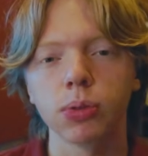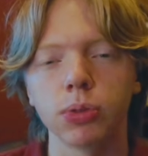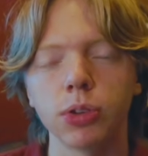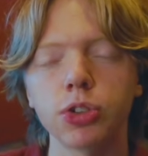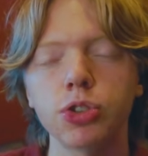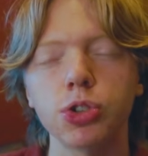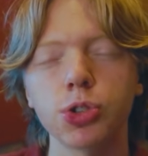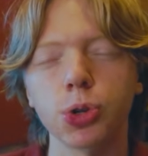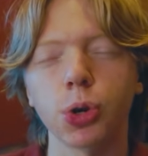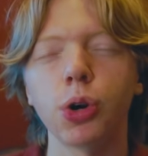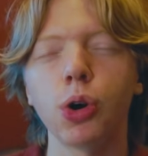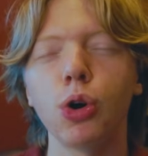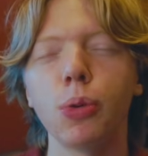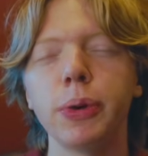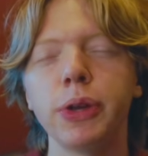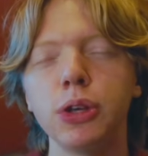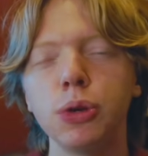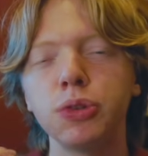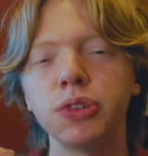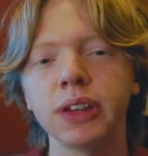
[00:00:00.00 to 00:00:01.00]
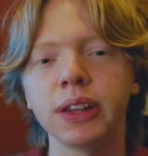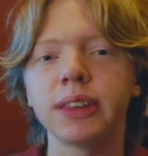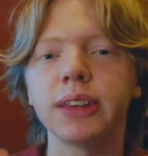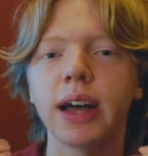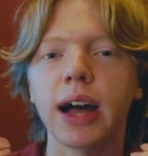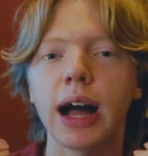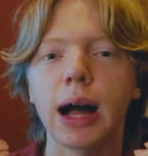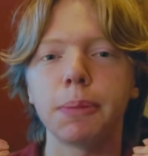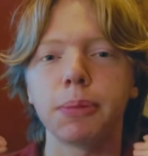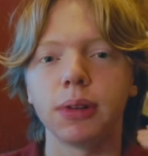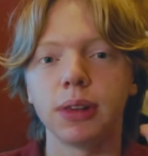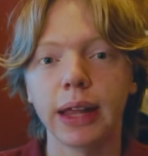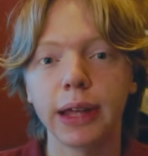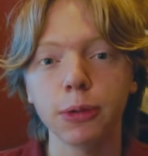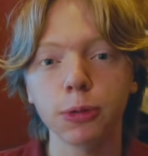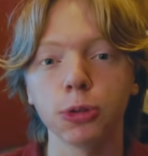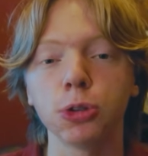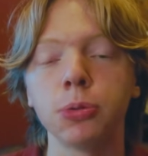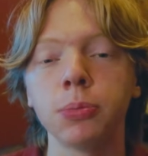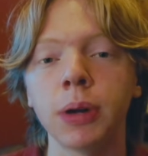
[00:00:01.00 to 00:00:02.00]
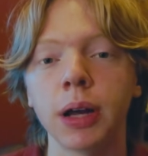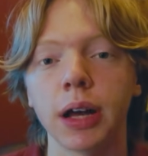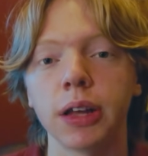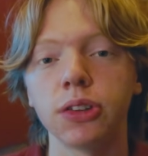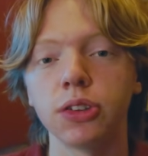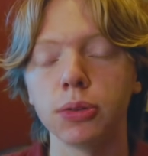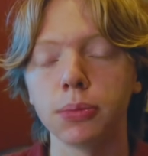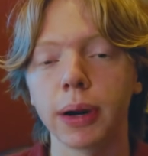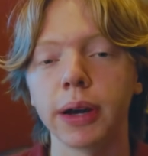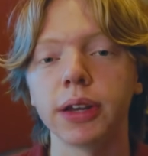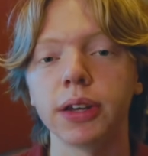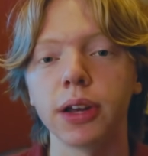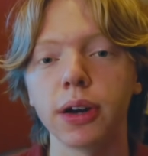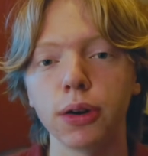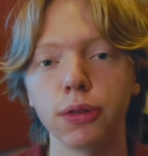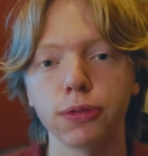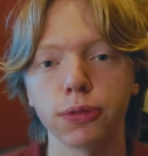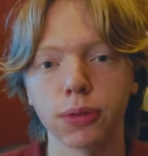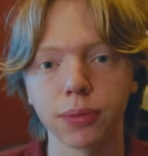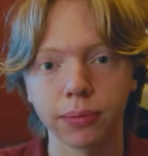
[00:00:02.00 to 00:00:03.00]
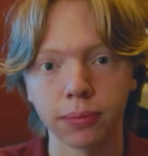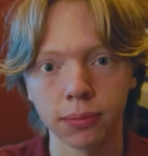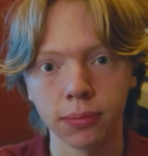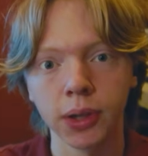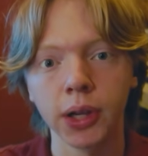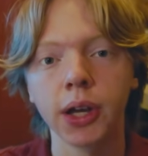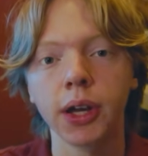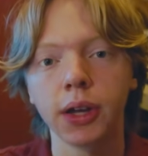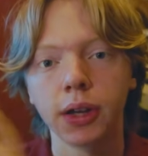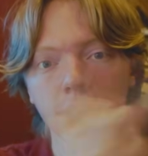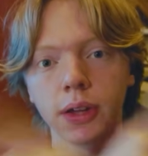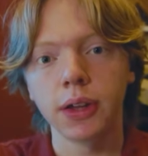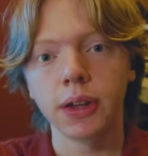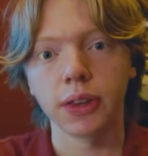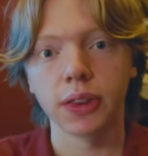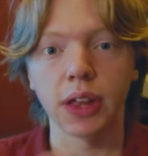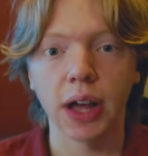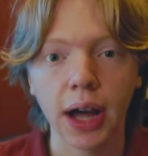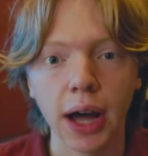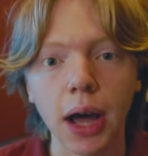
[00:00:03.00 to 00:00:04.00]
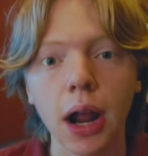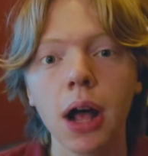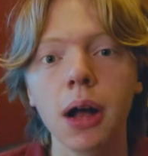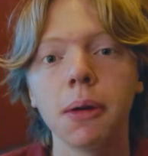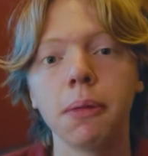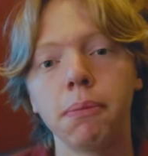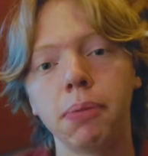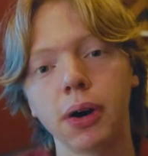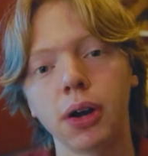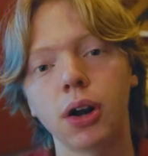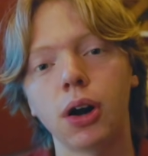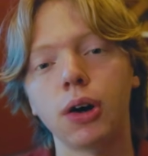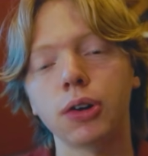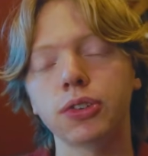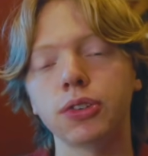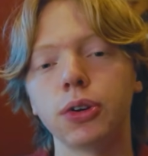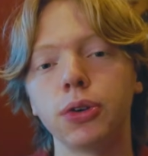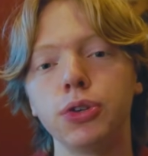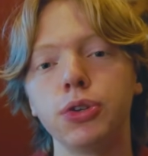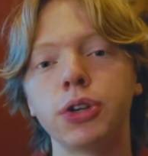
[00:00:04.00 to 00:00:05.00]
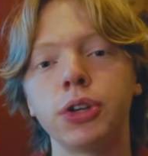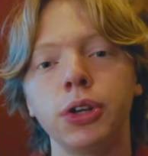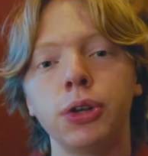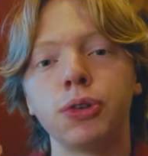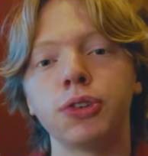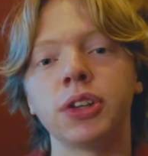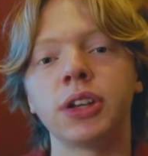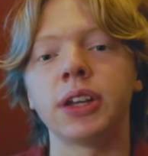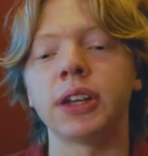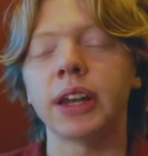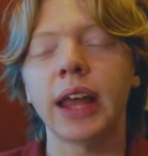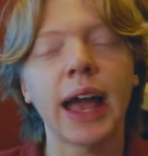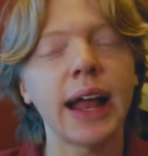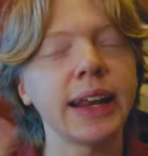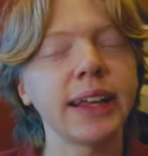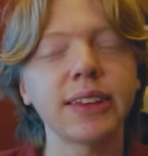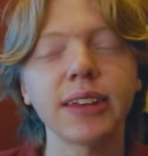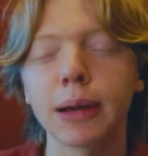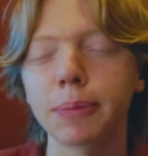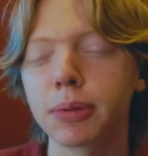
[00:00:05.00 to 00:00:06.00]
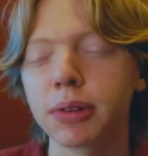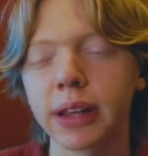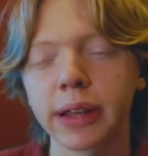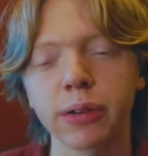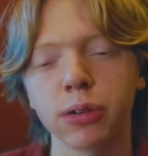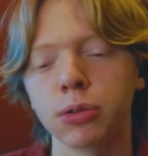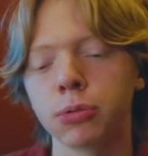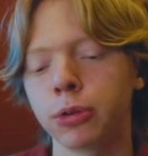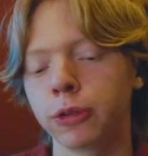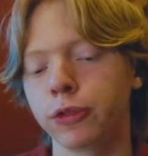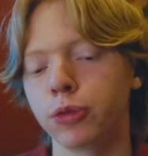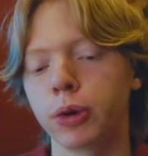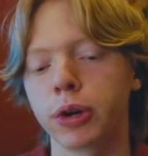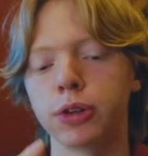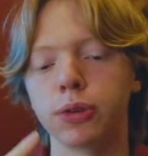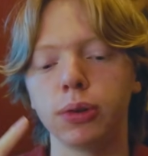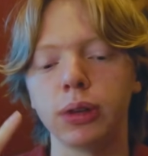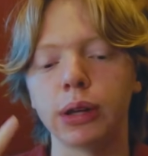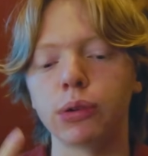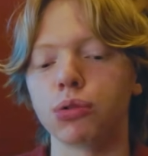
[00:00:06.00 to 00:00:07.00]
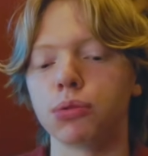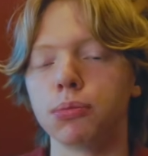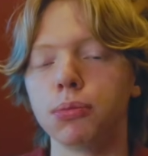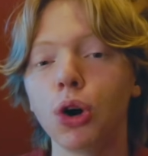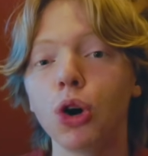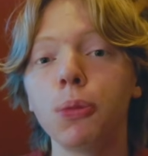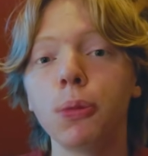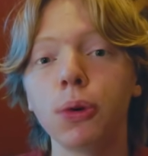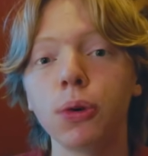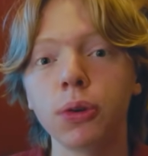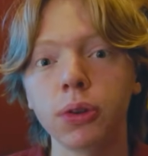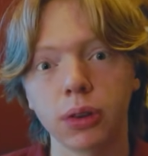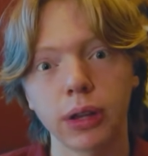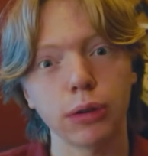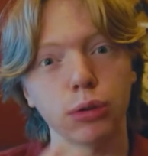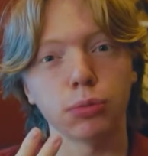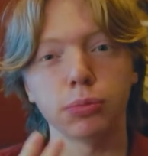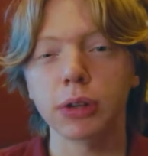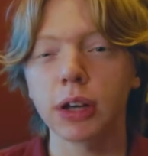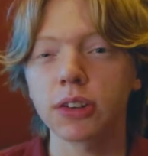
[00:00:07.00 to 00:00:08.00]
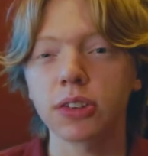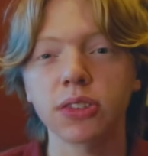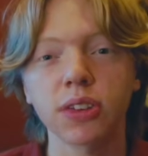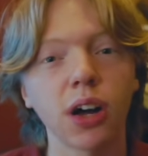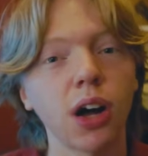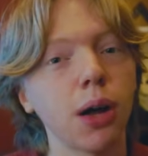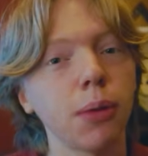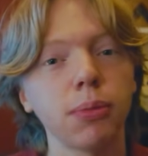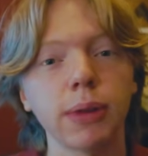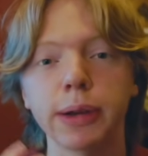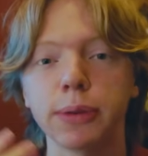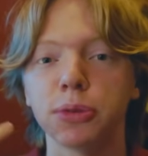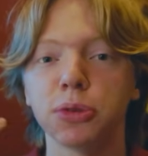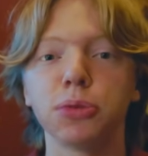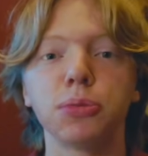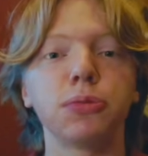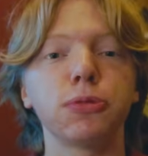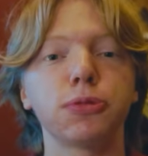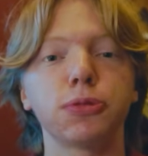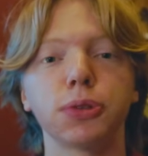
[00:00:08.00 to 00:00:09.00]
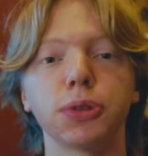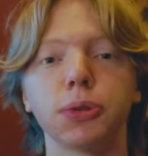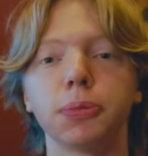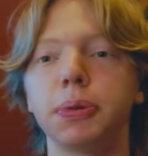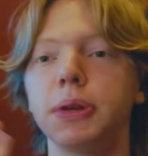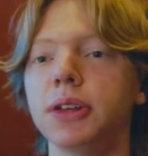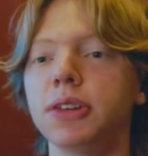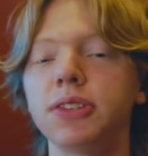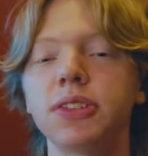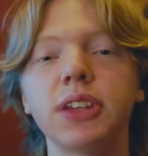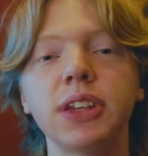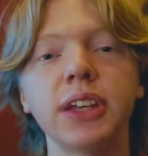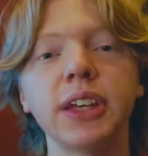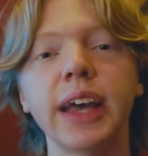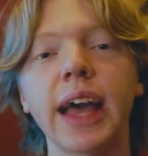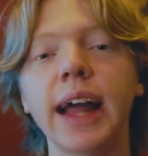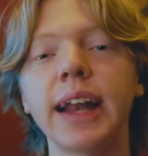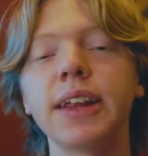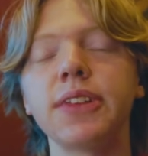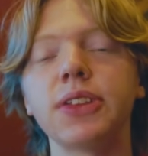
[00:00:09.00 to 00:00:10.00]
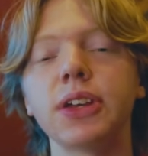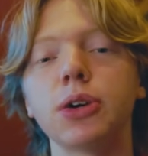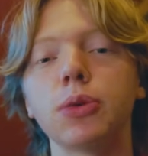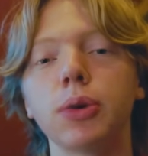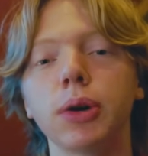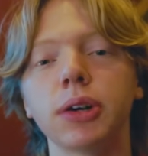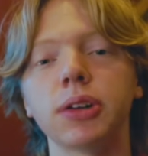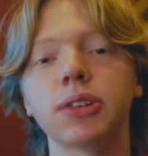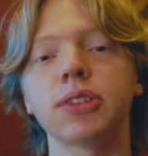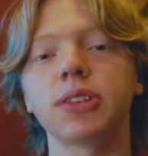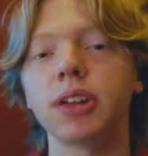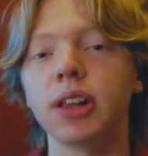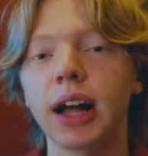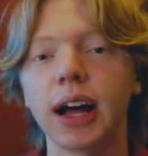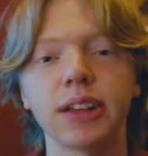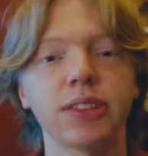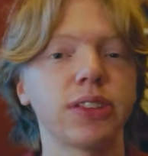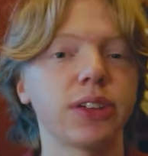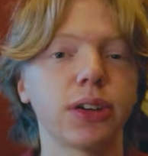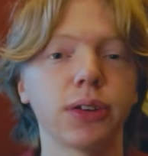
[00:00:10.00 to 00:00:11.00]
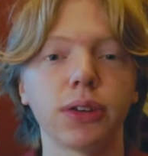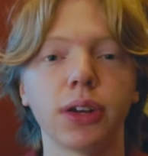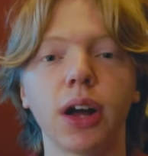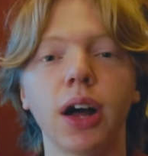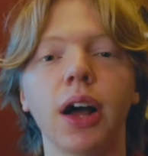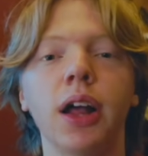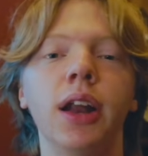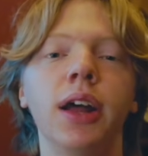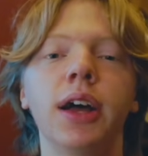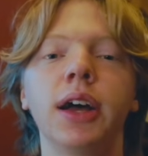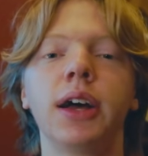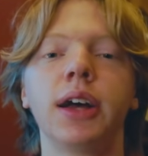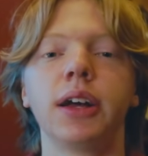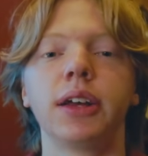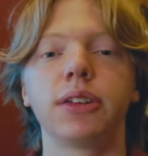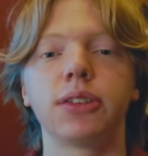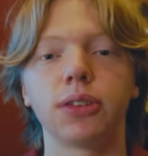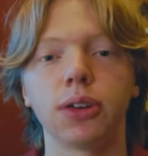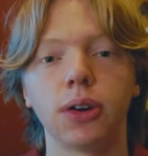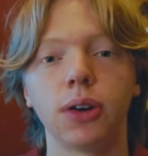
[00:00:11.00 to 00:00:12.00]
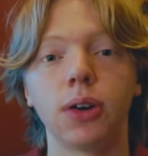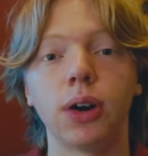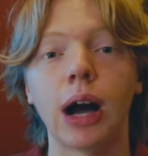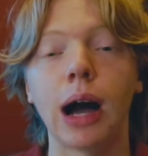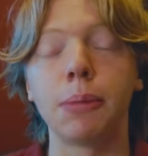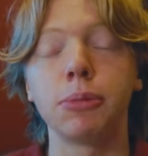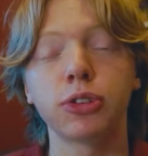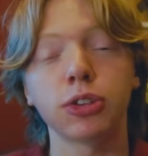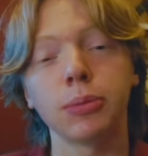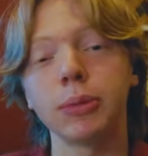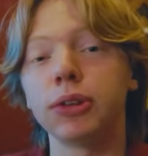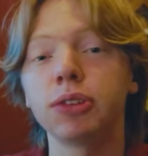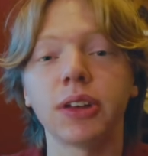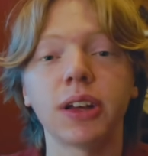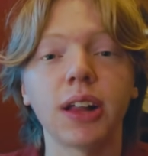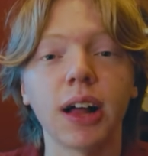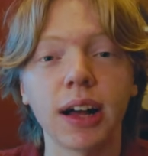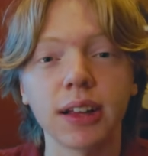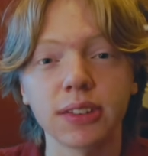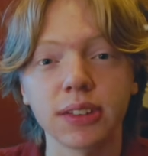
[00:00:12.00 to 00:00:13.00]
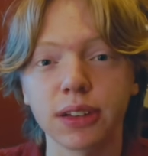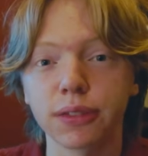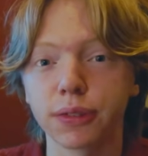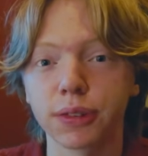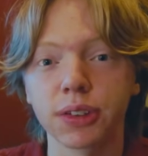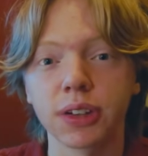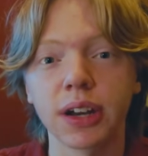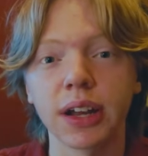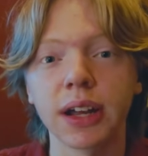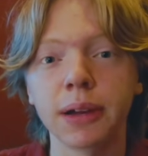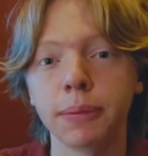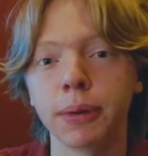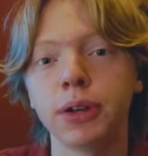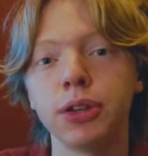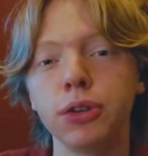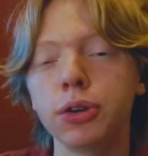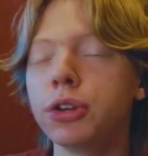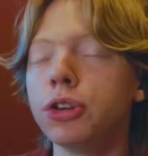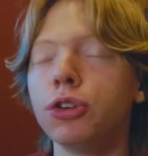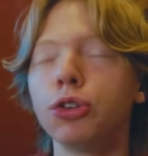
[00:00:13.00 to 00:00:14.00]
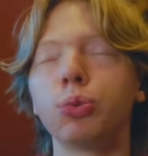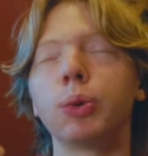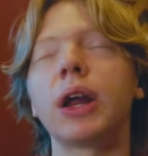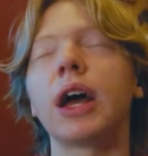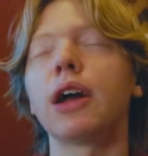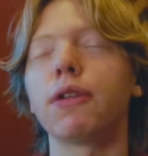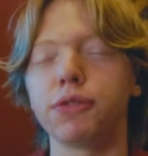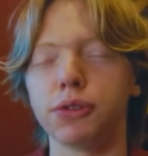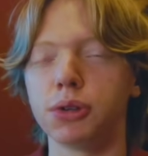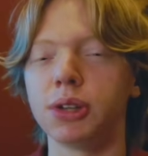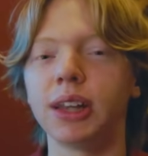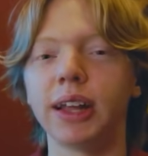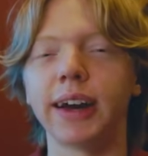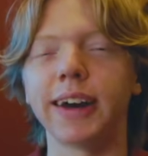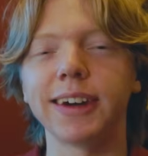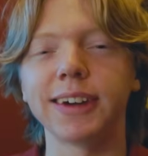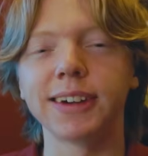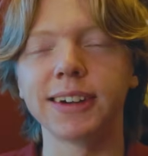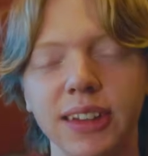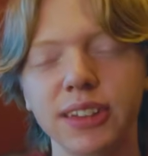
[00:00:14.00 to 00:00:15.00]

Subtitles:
This tutorial will be using the app Lightroom, as you might know from that, but also you can use it in any type of Lightroom if you want to do Lightroom mobile, Lightroom desktop, Lightroom for PC, anything works, classic or not. So I'm just gonna be using classic for today, but you can use whatever you'd like.